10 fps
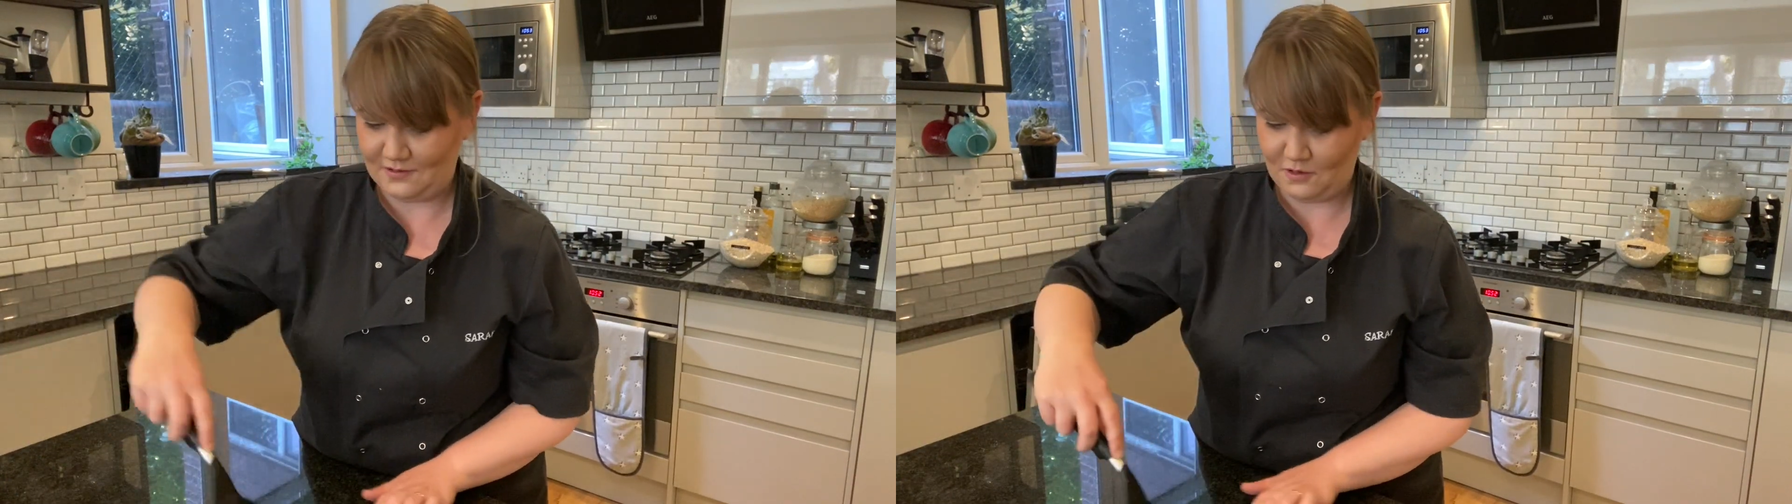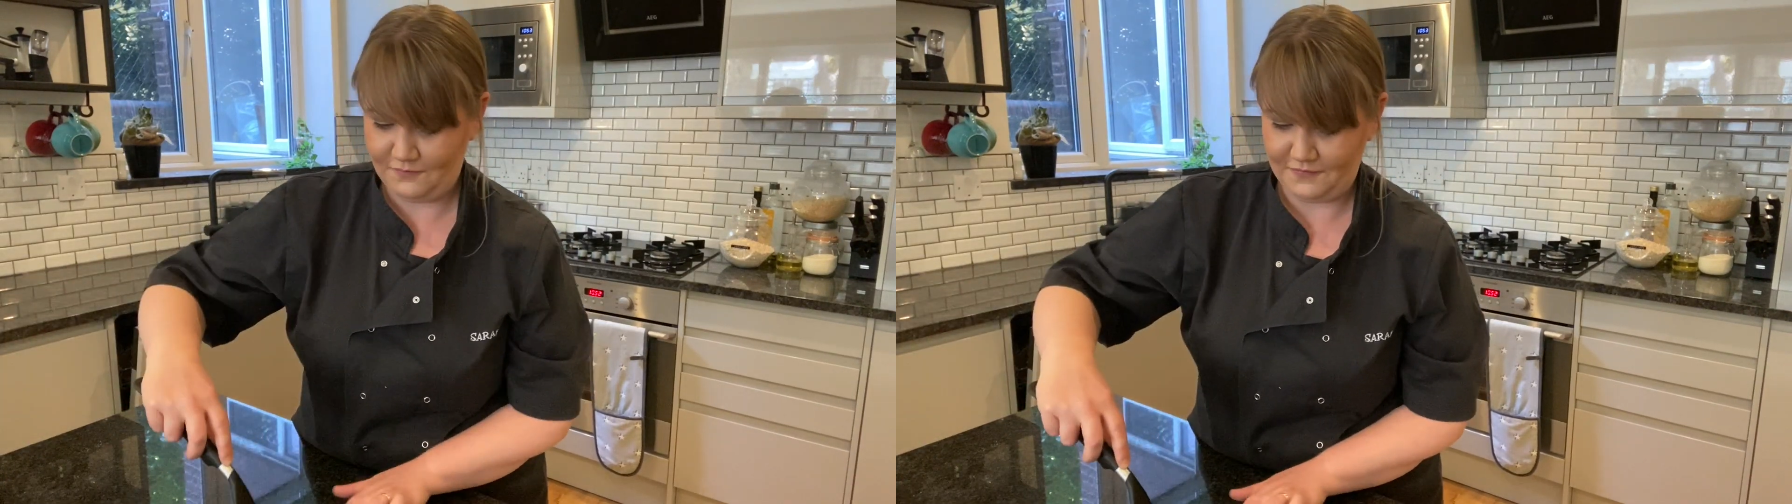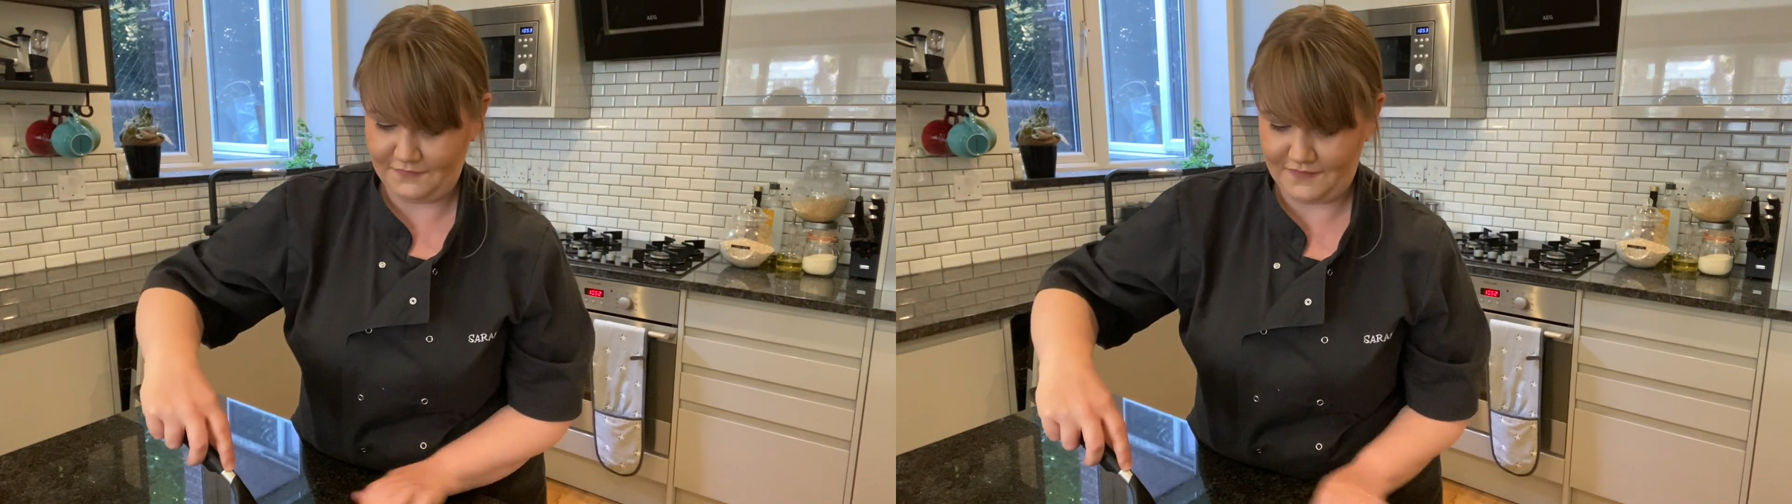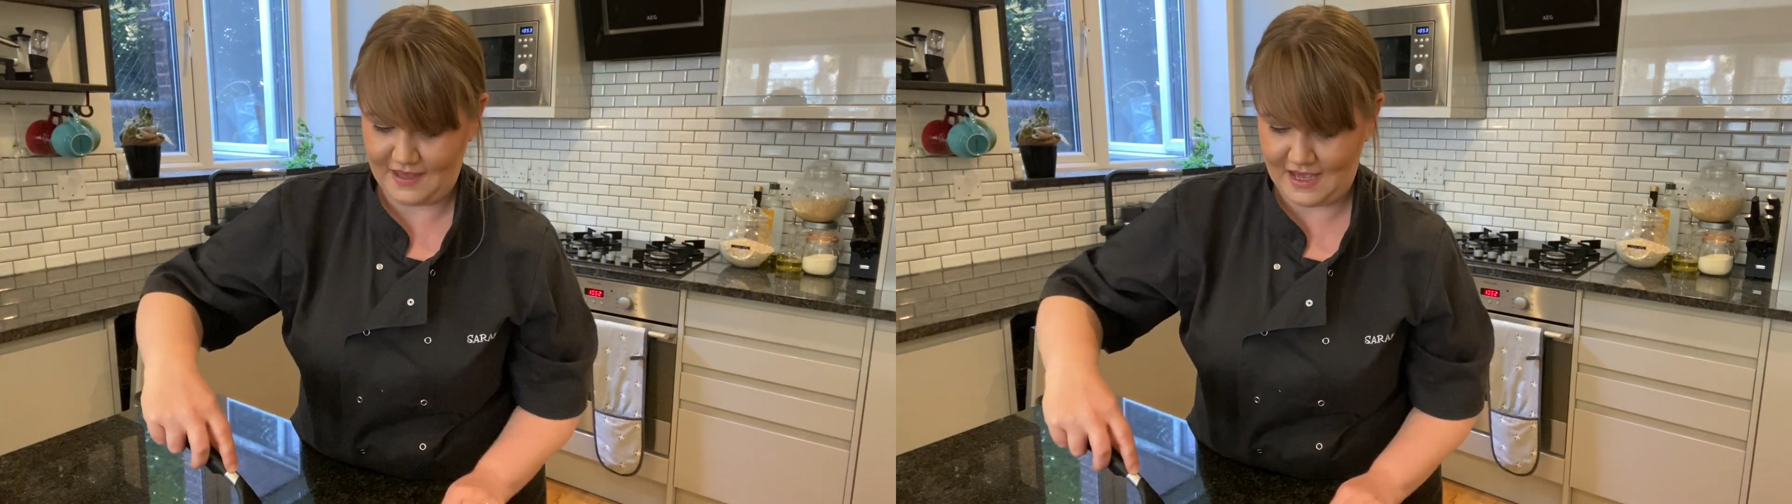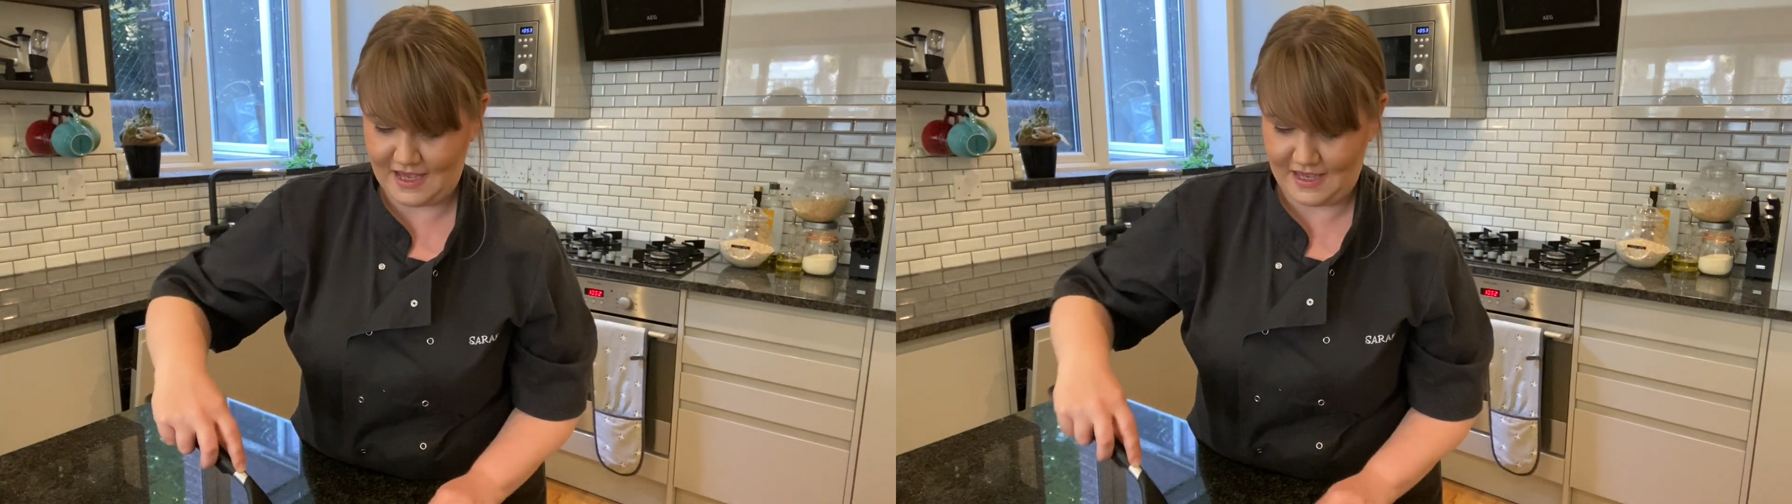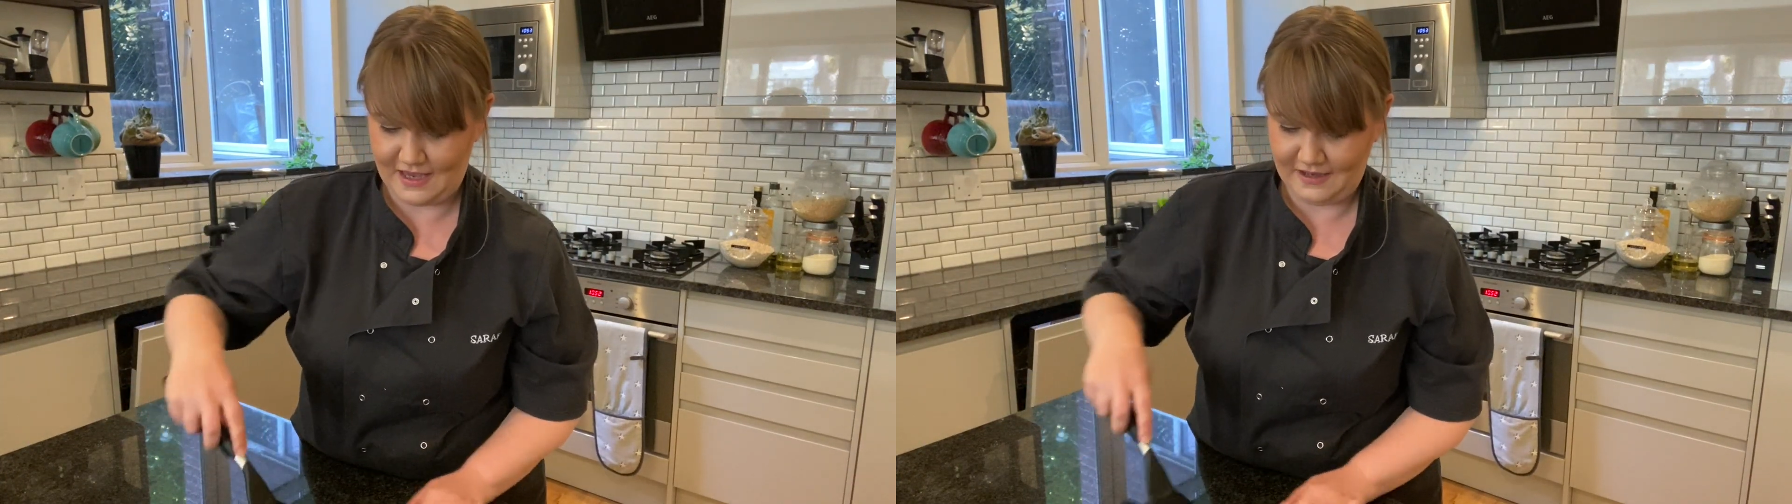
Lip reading: off of the